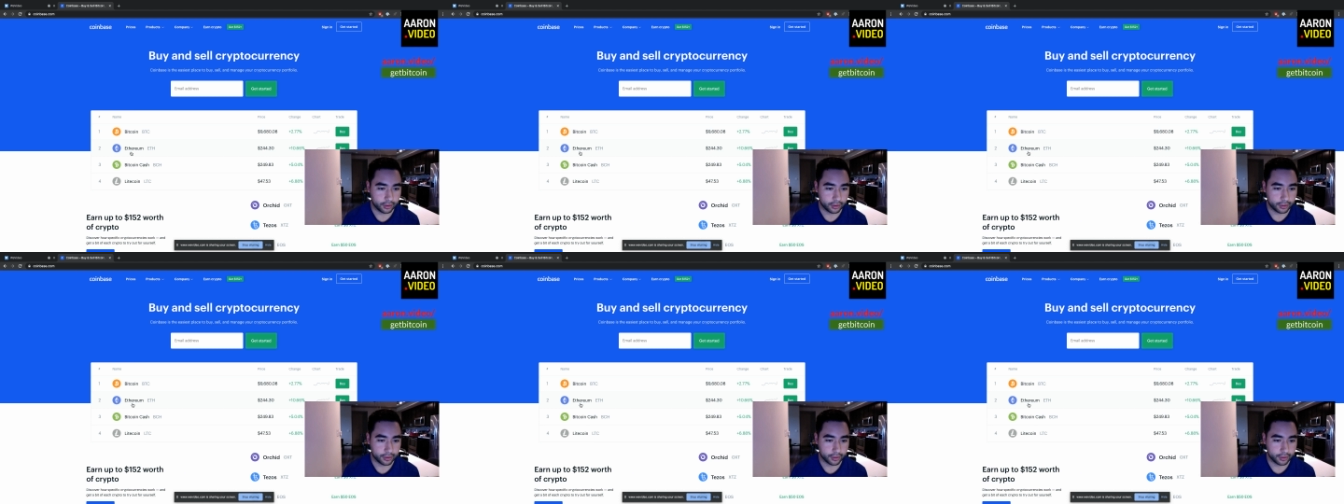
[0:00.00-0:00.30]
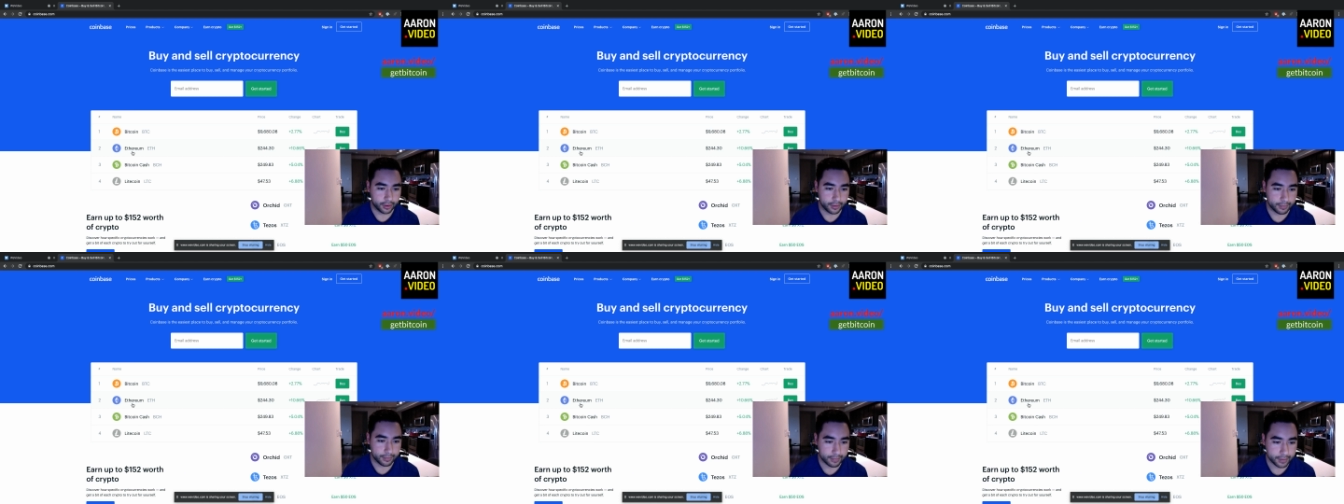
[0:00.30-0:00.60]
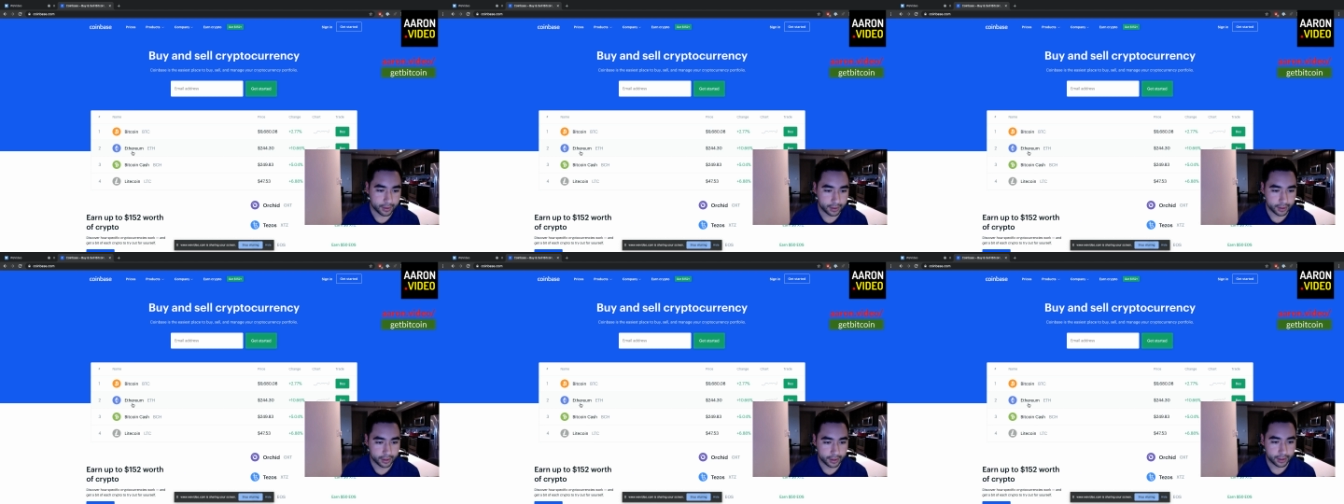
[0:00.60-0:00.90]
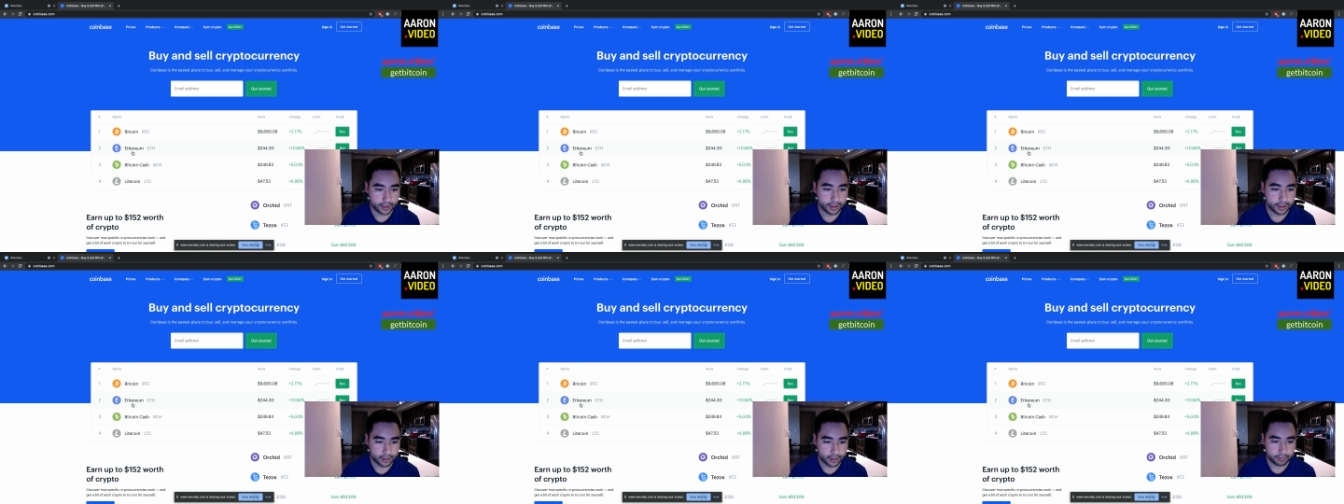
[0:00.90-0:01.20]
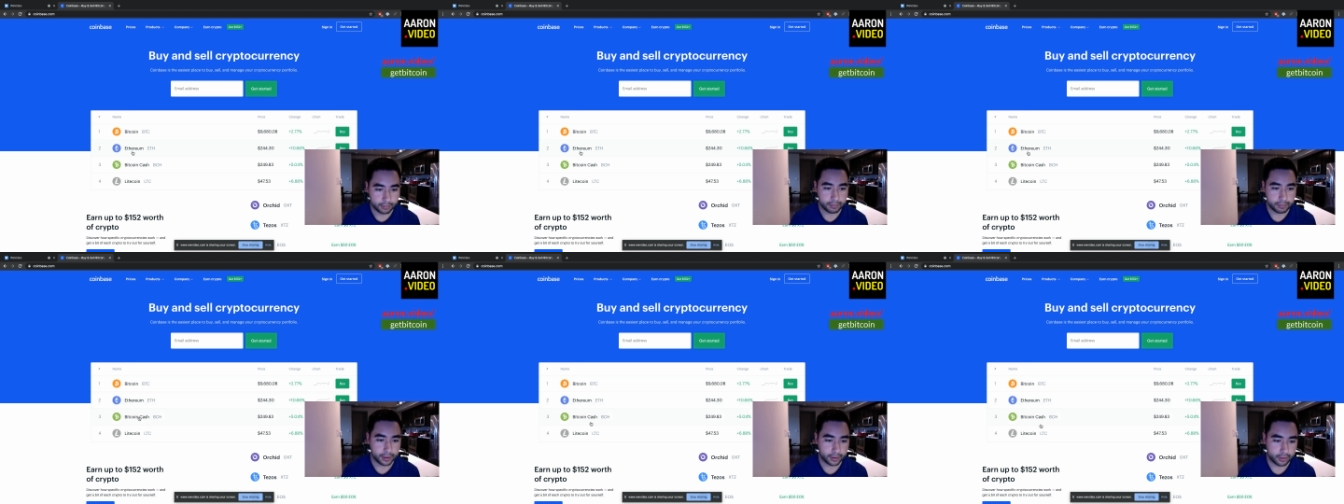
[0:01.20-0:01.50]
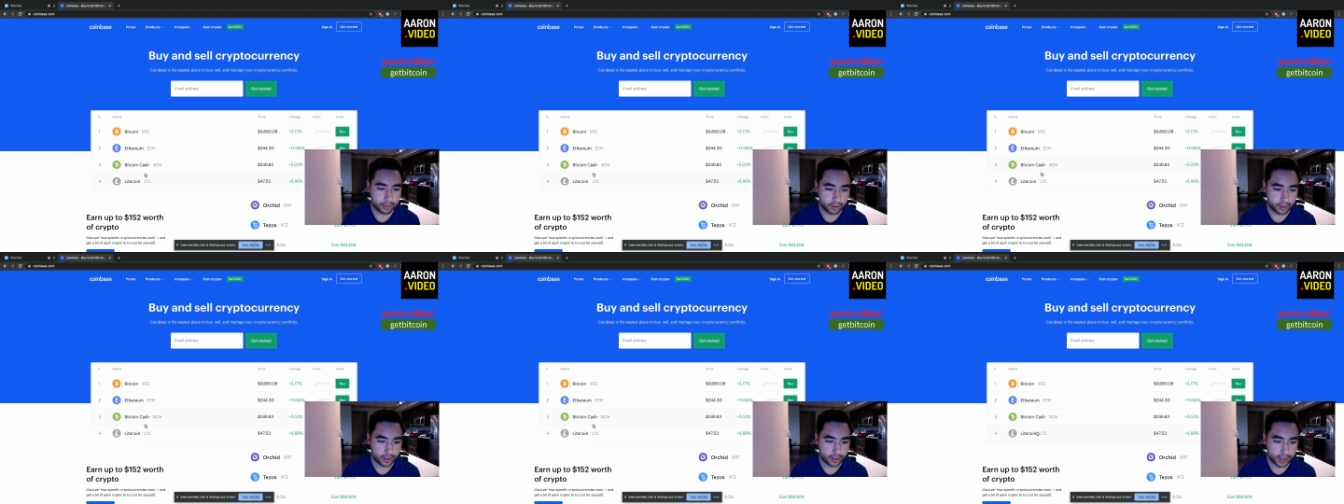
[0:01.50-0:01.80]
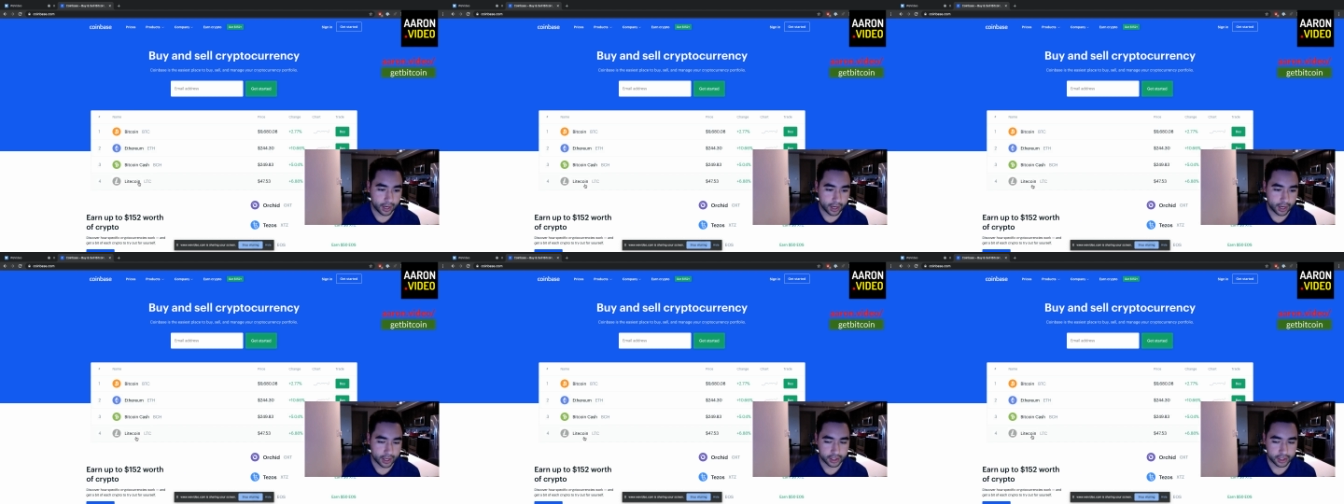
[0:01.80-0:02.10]
Ethereum, Bitcoin
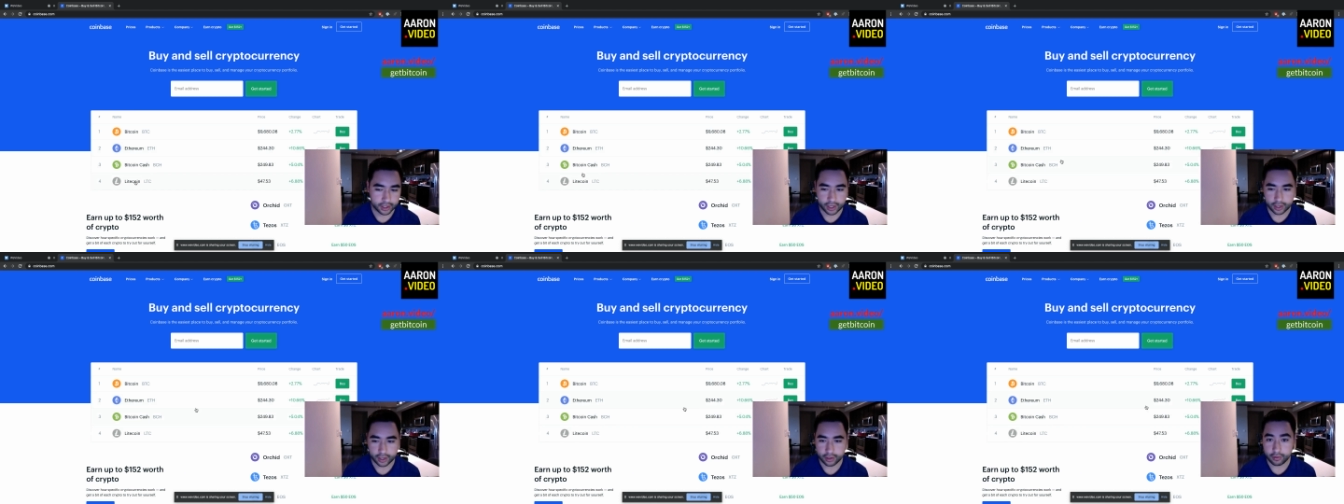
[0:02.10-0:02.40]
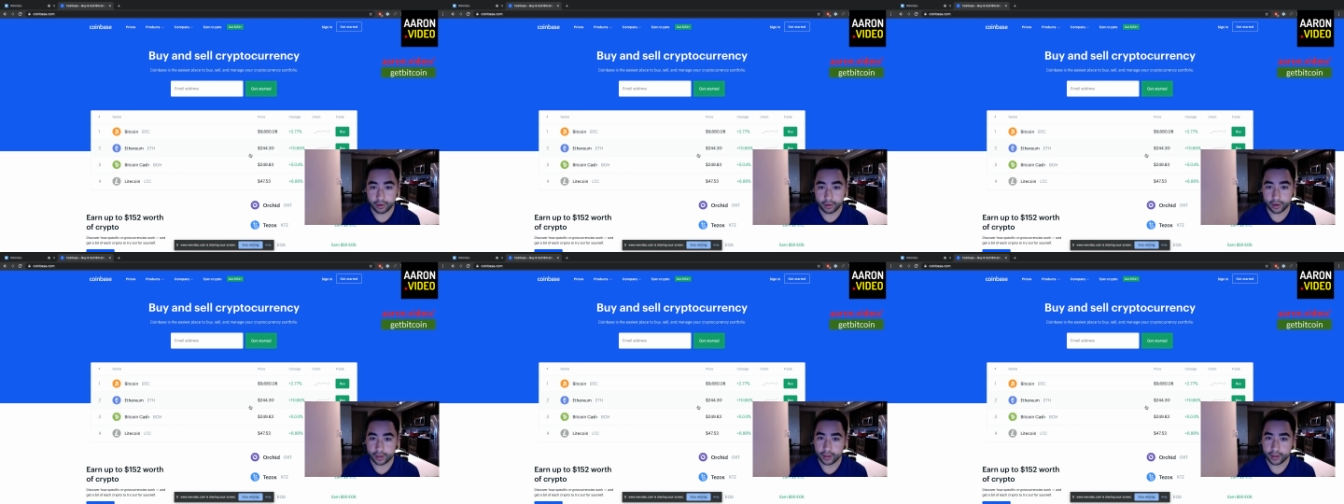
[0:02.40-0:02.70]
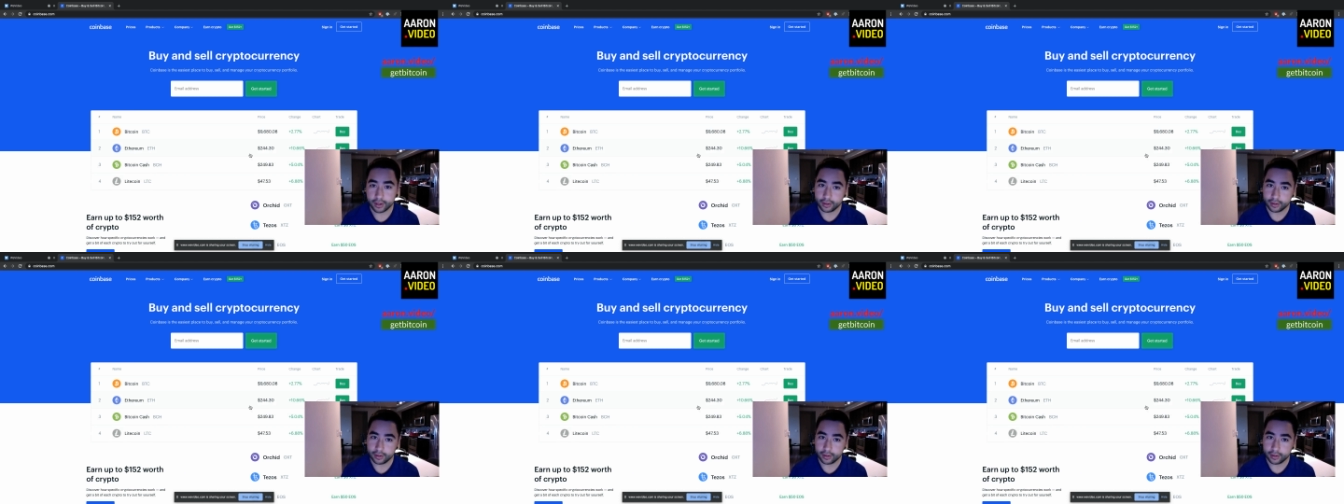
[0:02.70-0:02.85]
Cash, Litecoin,